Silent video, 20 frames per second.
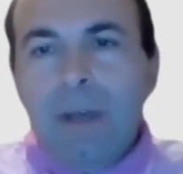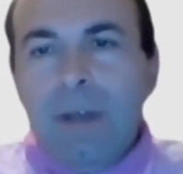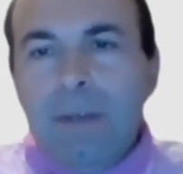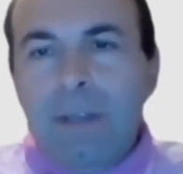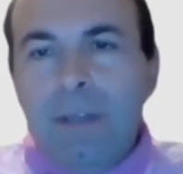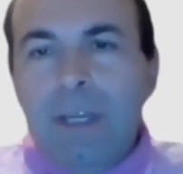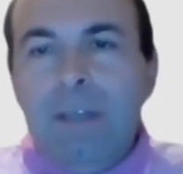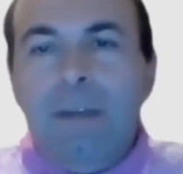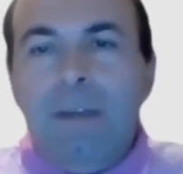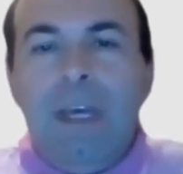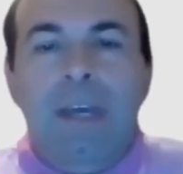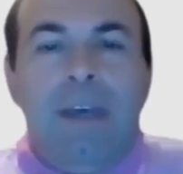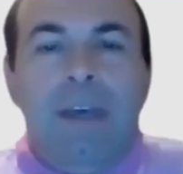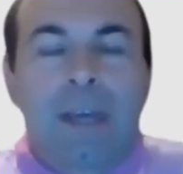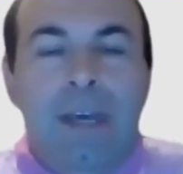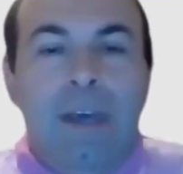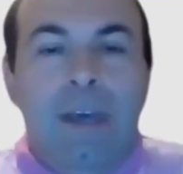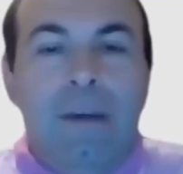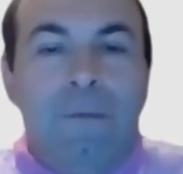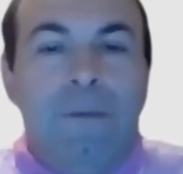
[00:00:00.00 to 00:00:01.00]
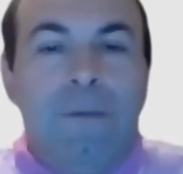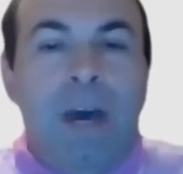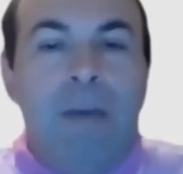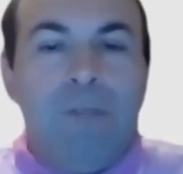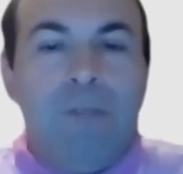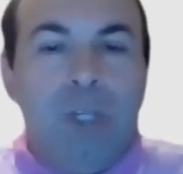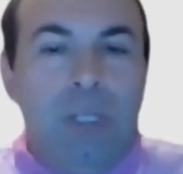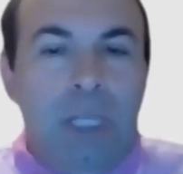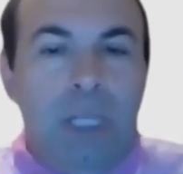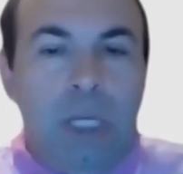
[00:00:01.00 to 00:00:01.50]
than
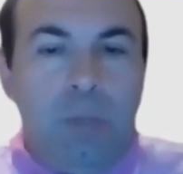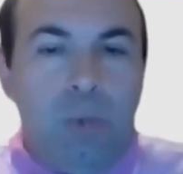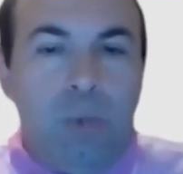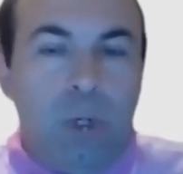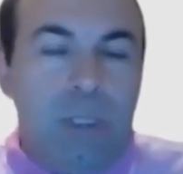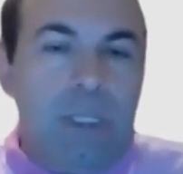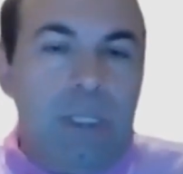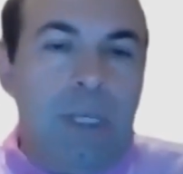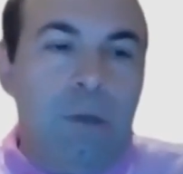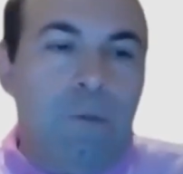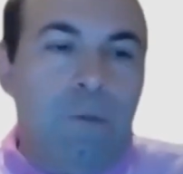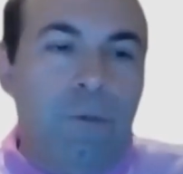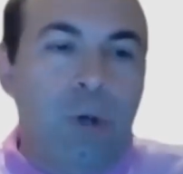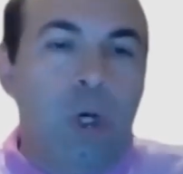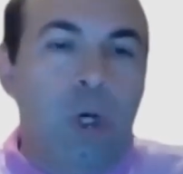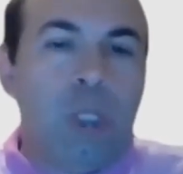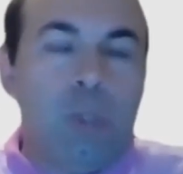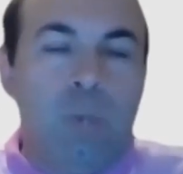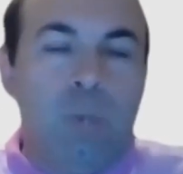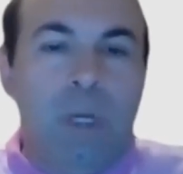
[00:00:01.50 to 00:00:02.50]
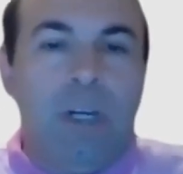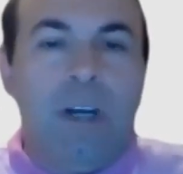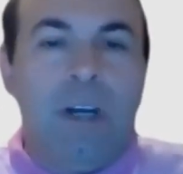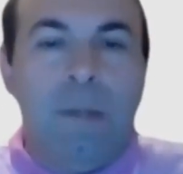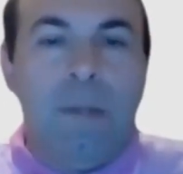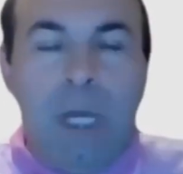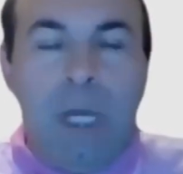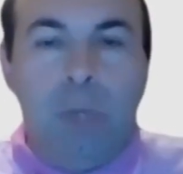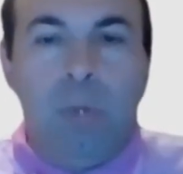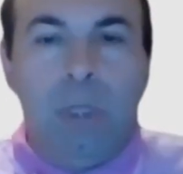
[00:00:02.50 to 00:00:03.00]
5G networks, and of course will
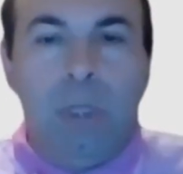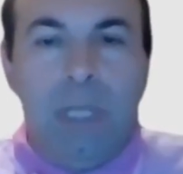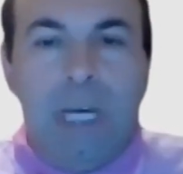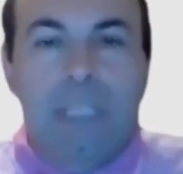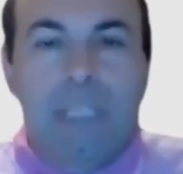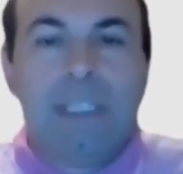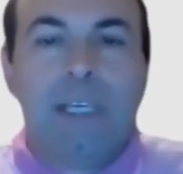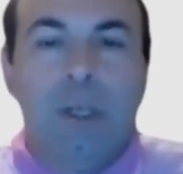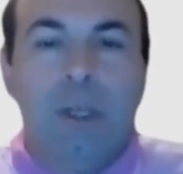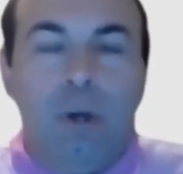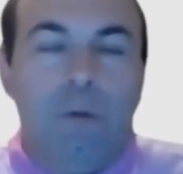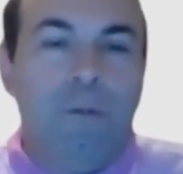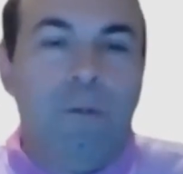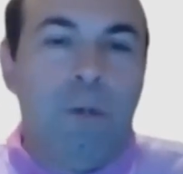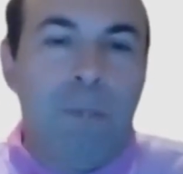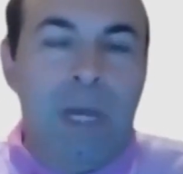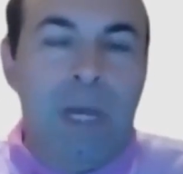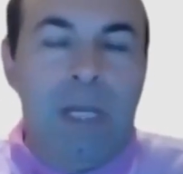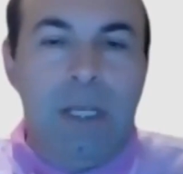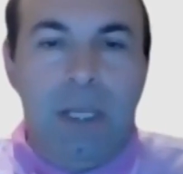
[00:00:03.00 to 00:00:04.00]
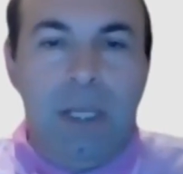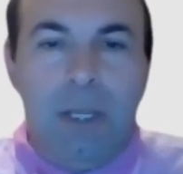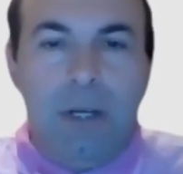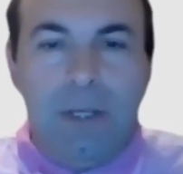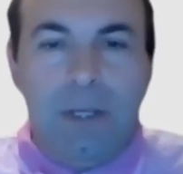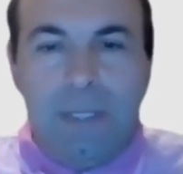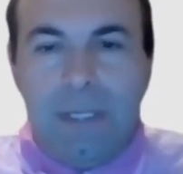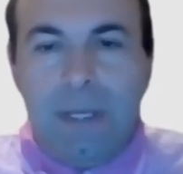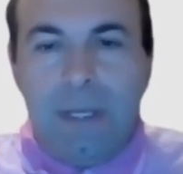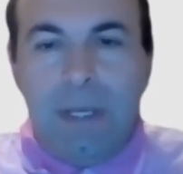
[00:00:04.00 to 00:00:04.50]
remain with us, you know, for many
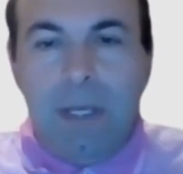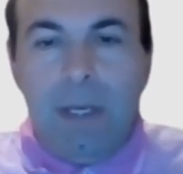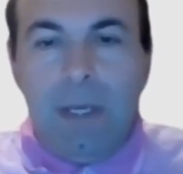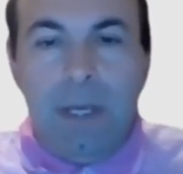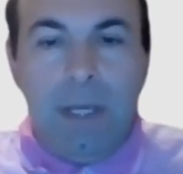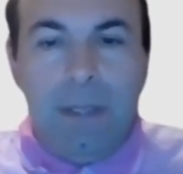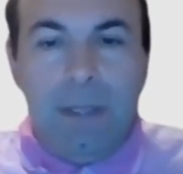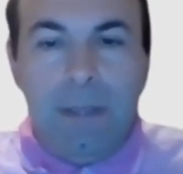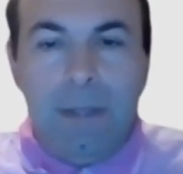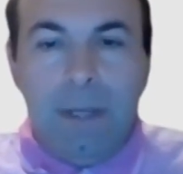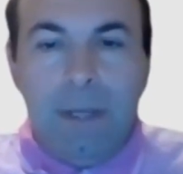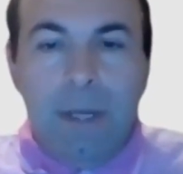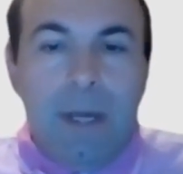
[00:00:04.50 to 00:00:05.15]
years ahead.